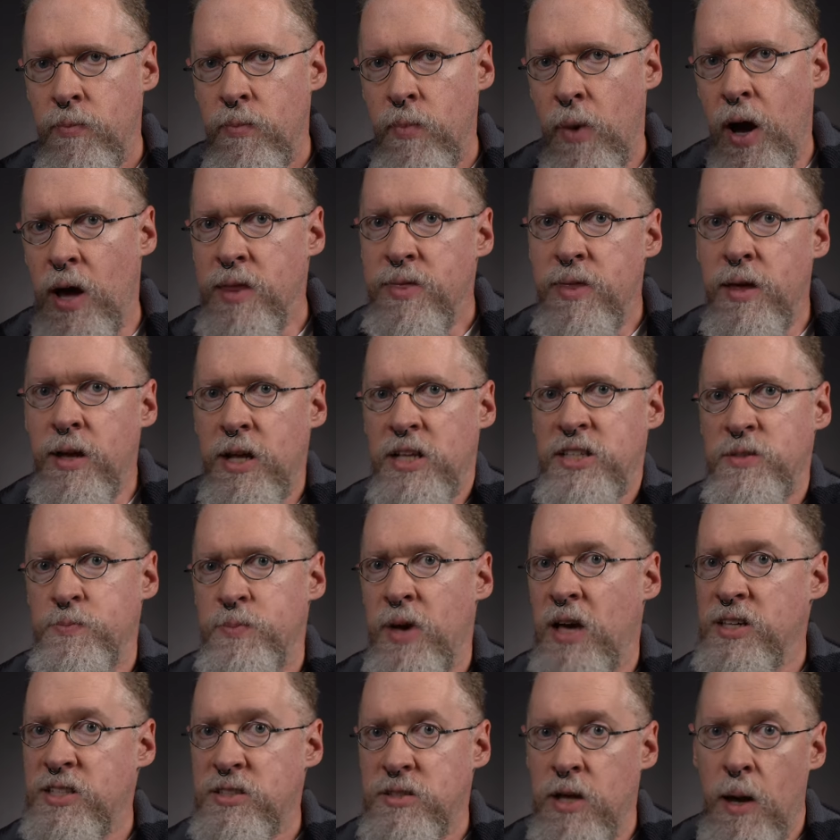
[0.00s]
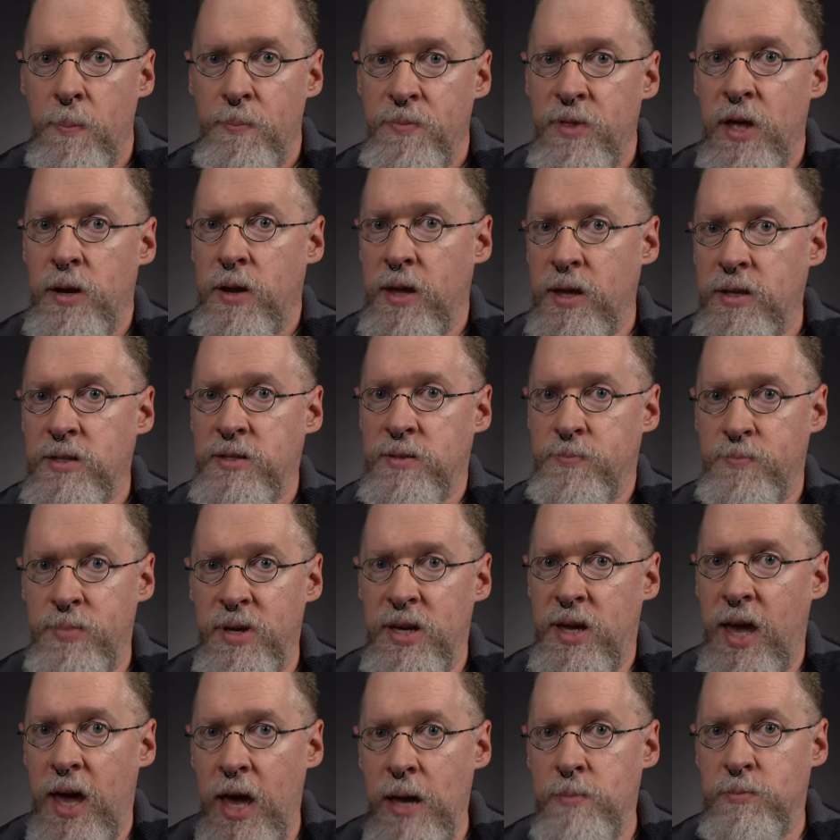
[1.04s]
I think it's messed up that it
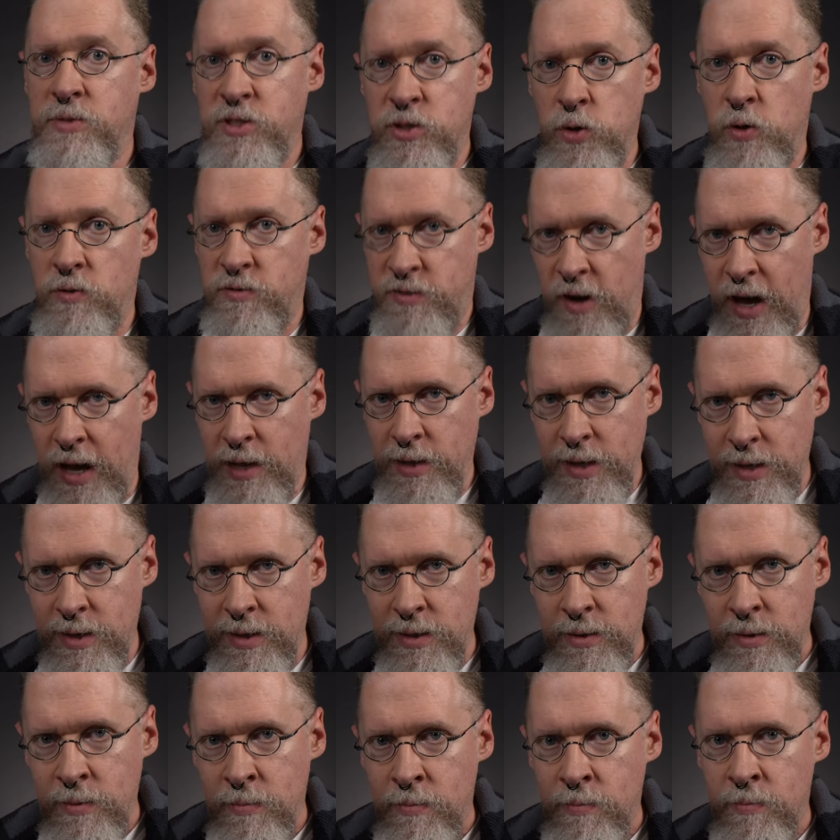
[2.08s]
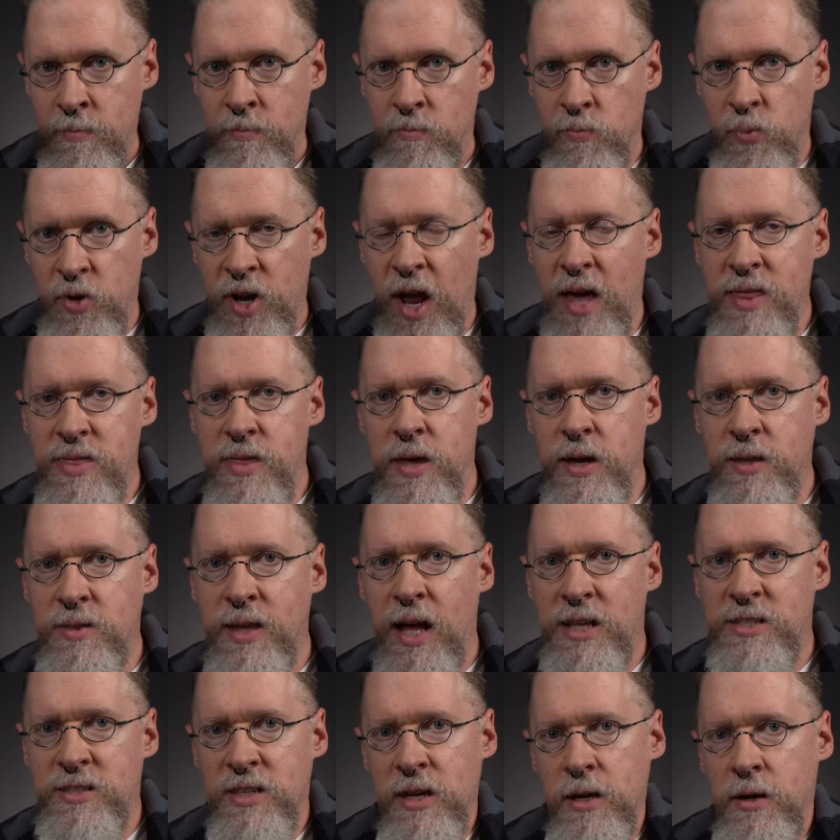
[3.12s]
became so violent, but I think
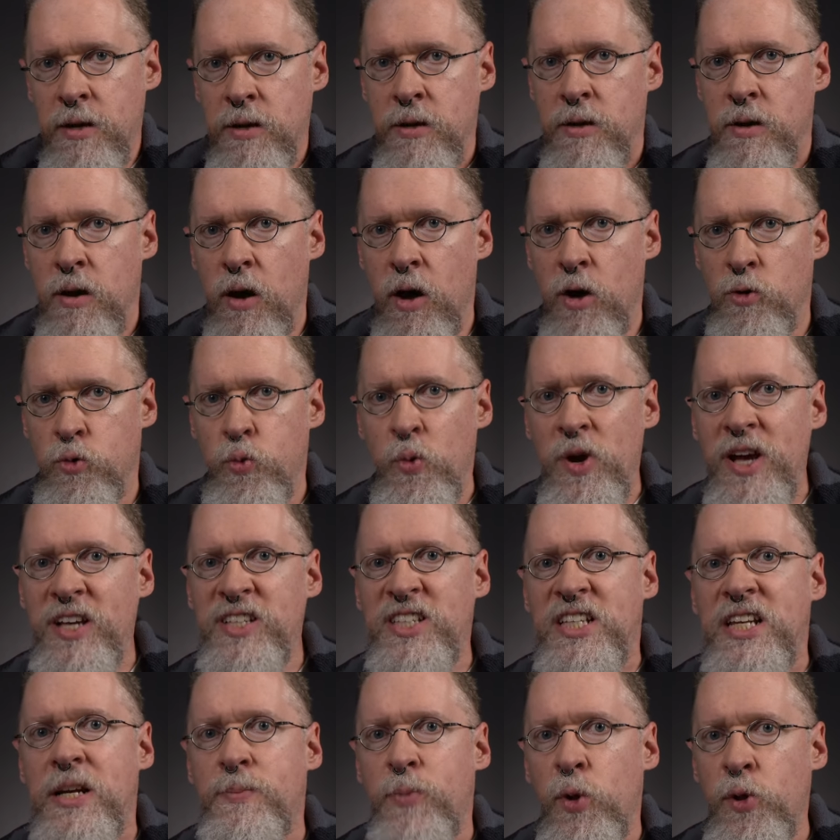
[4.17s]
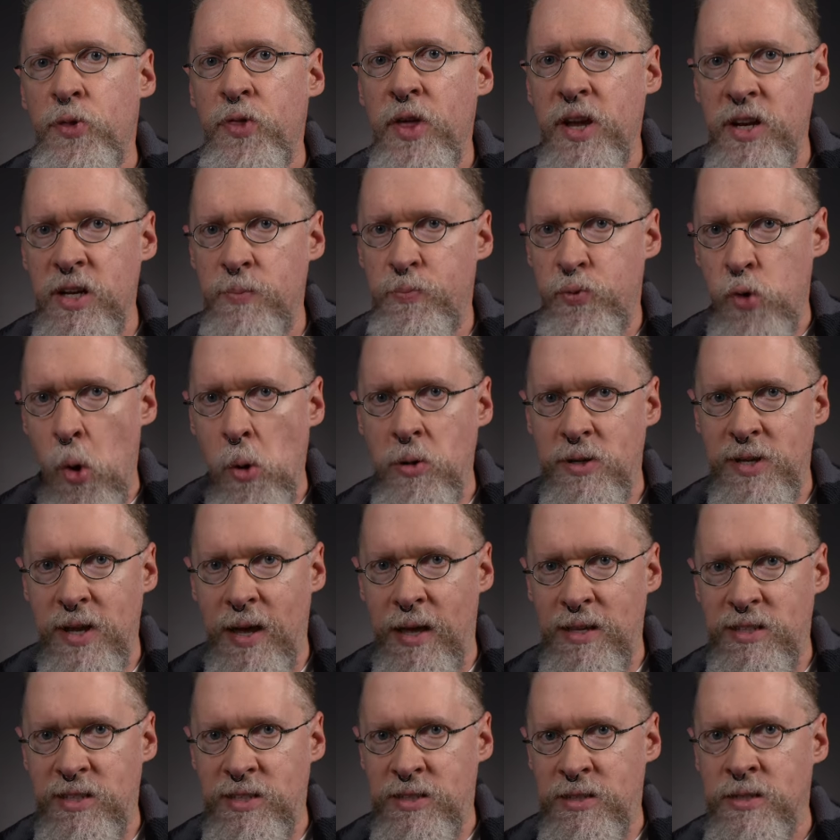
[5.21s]
that's a, a reasonable thing to
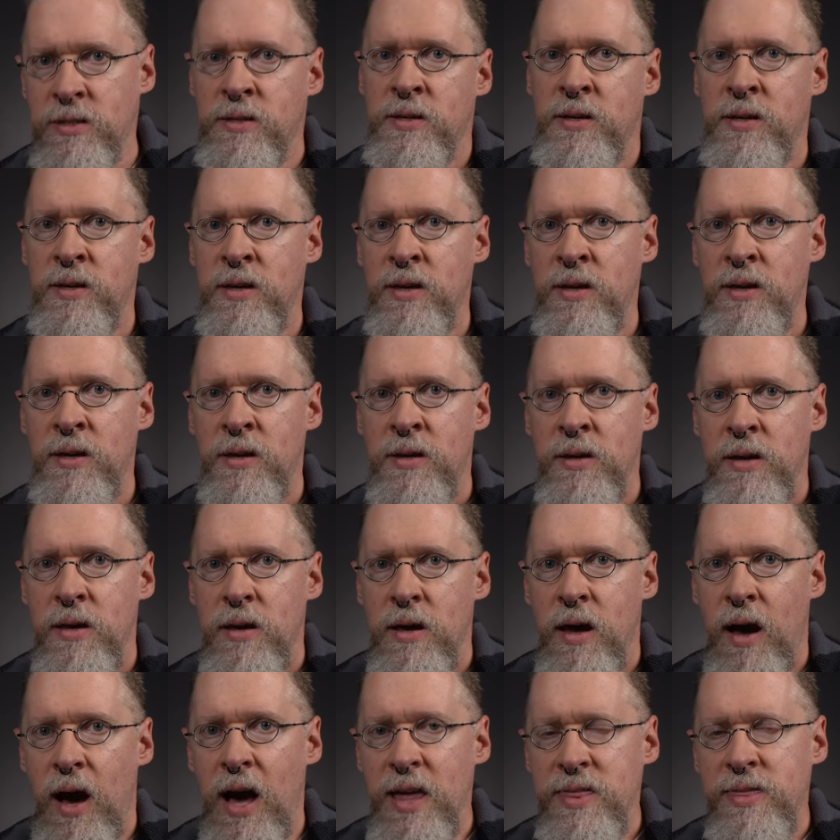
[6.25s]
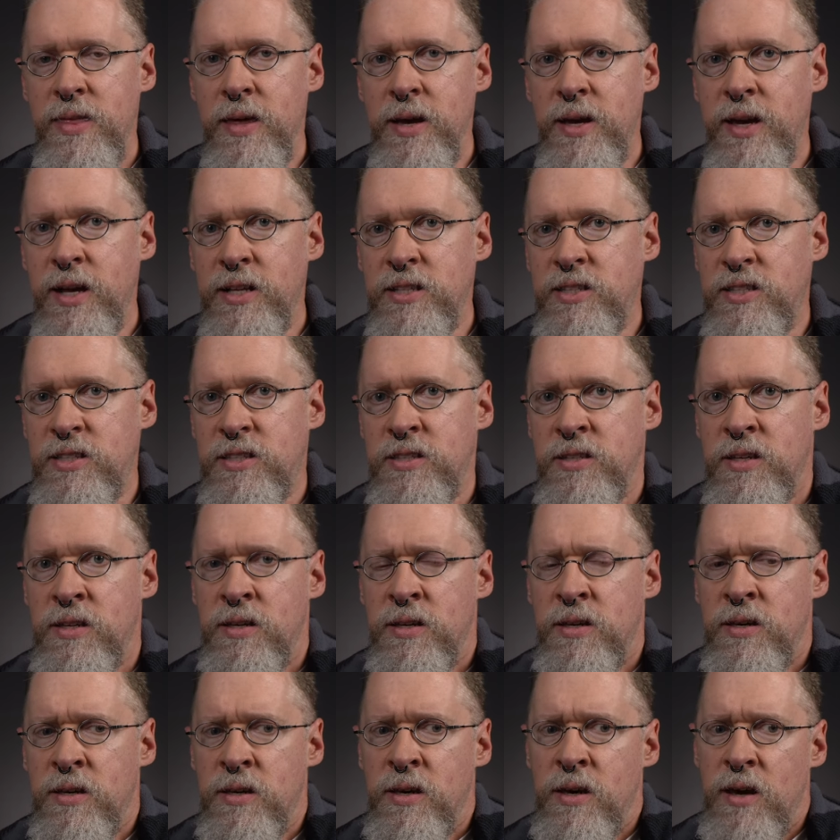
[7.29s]
protest. I think it's,
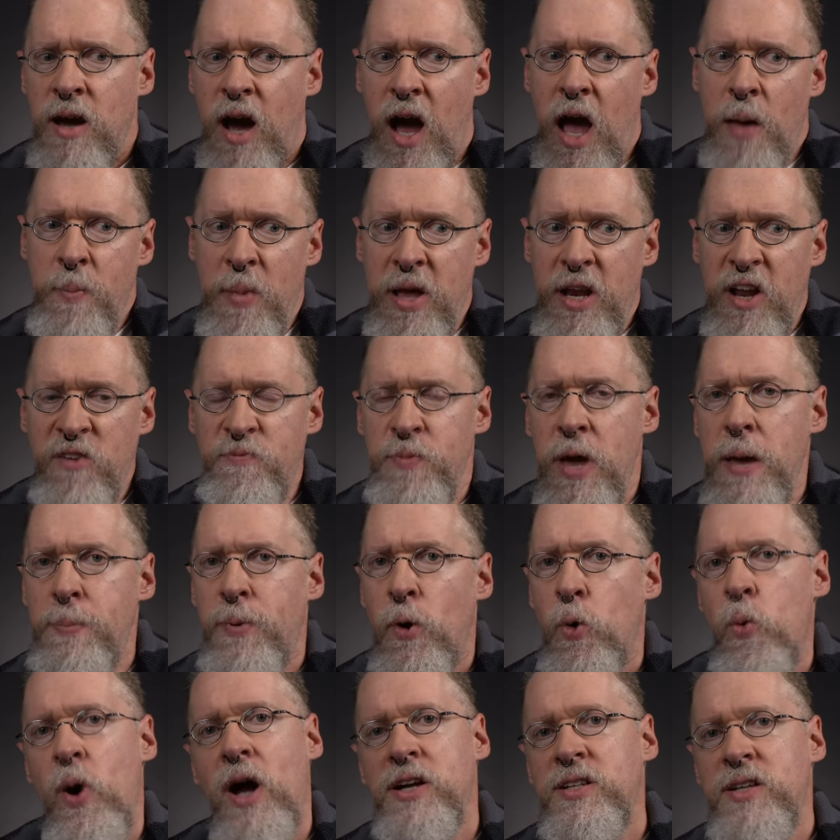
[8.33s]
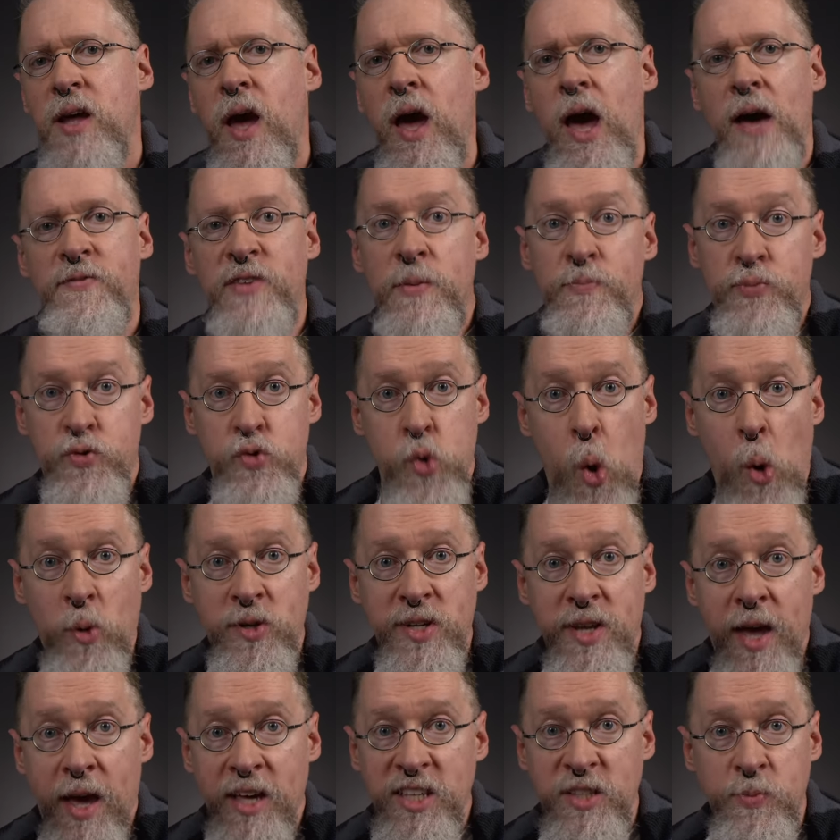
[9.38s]
I mean, if people want to have a
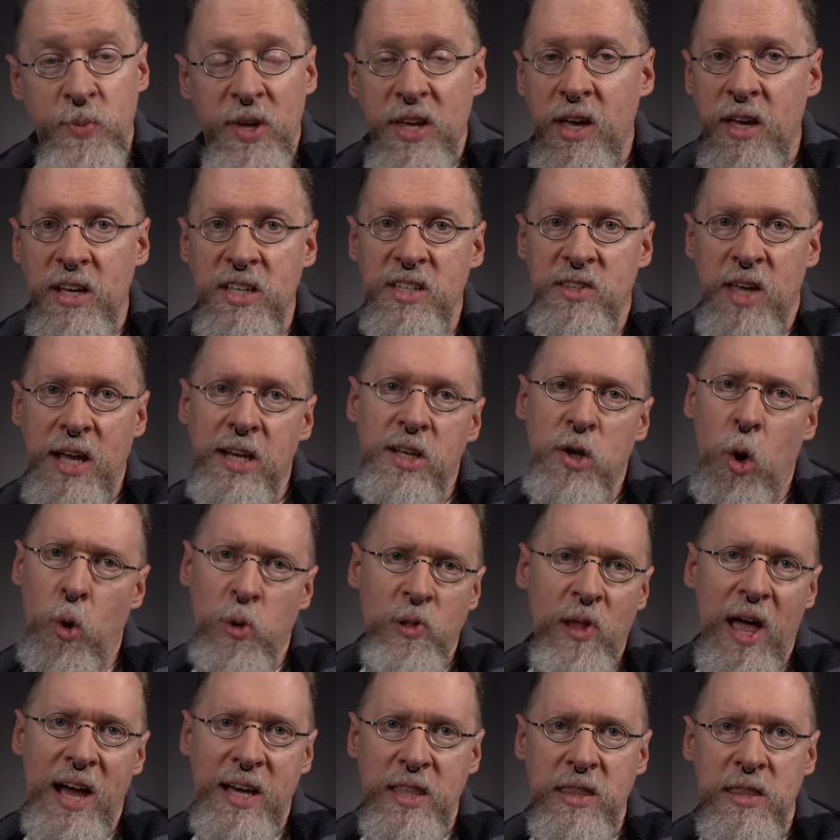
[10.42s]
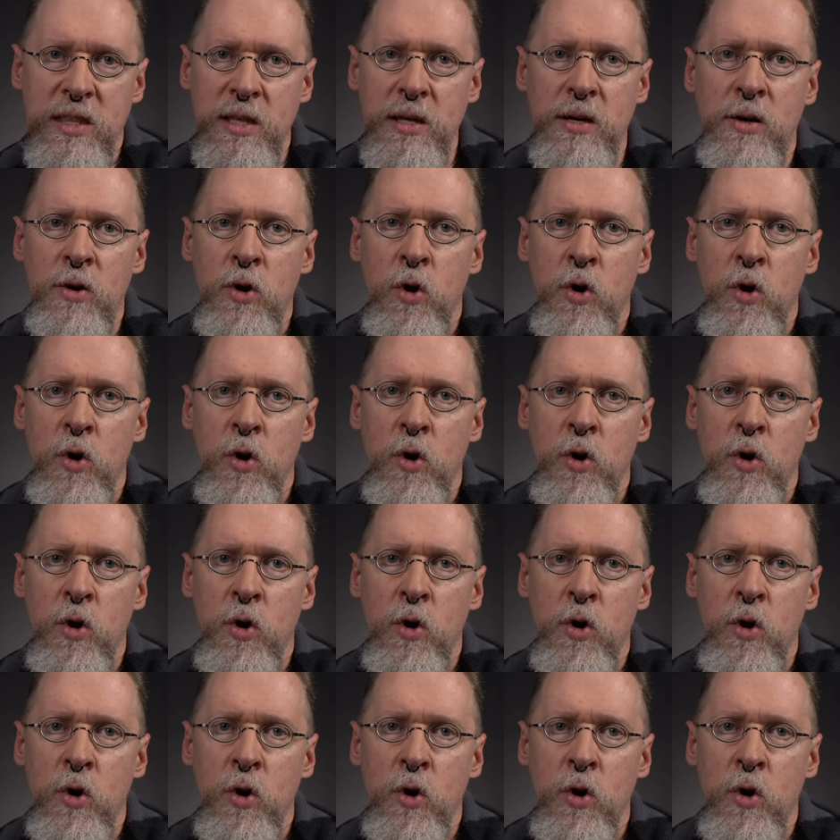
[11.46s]
protest because they don't like the